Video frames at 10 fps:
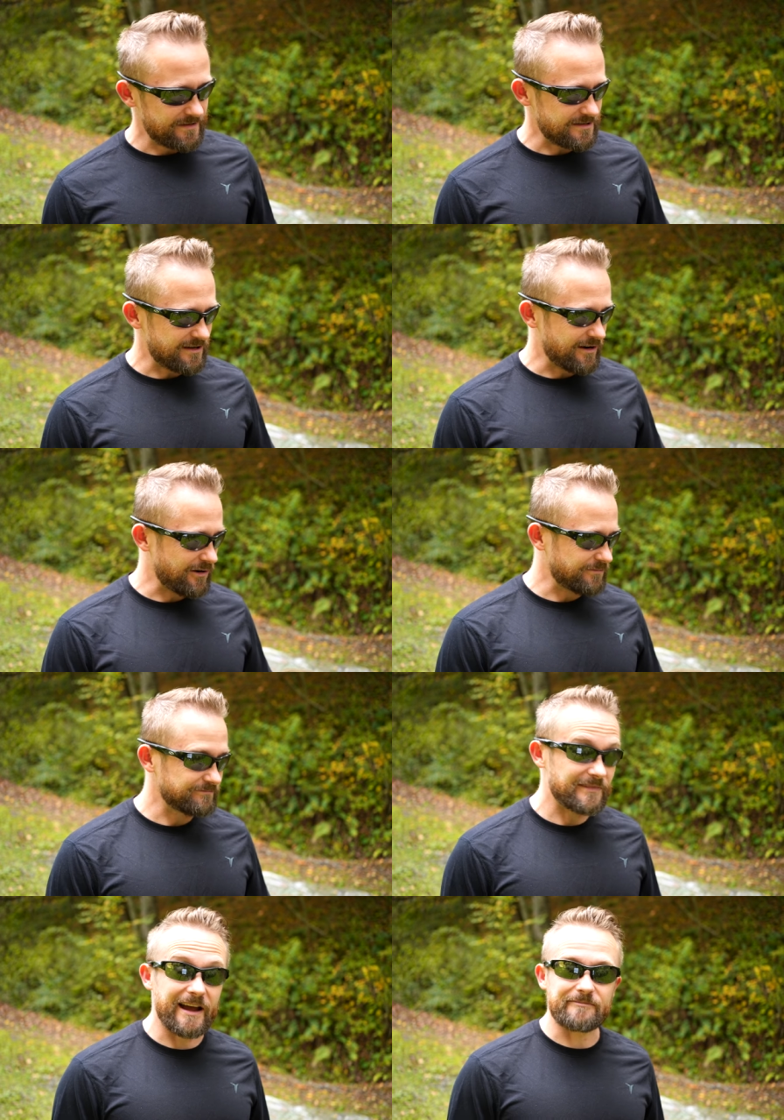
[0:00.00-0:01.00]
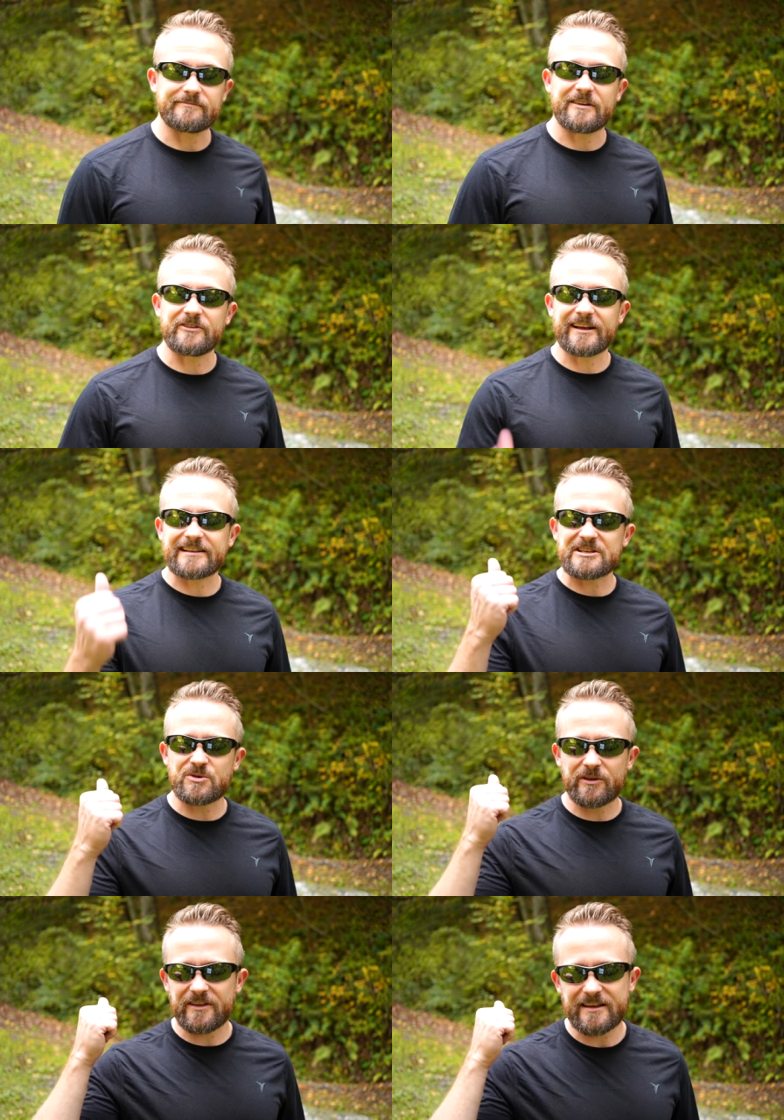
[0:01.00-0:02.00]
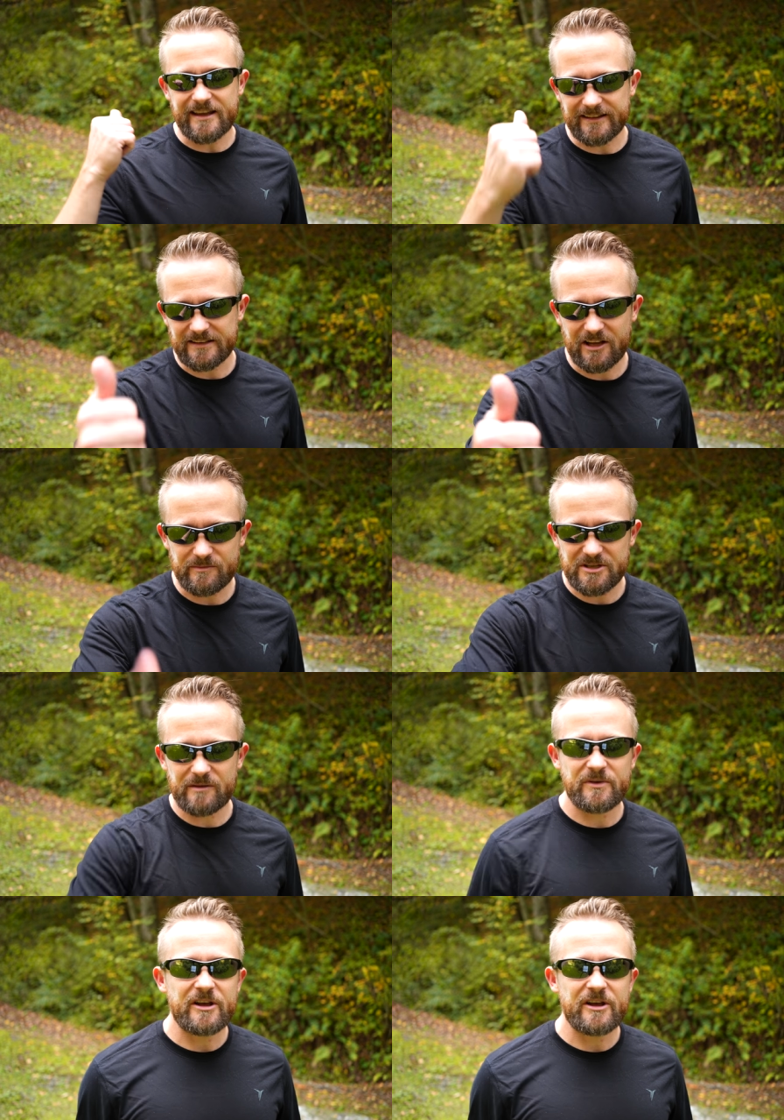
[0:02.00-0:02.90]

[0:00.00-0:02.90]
So yeah, if you like that sort of thing, hit the thumbs up.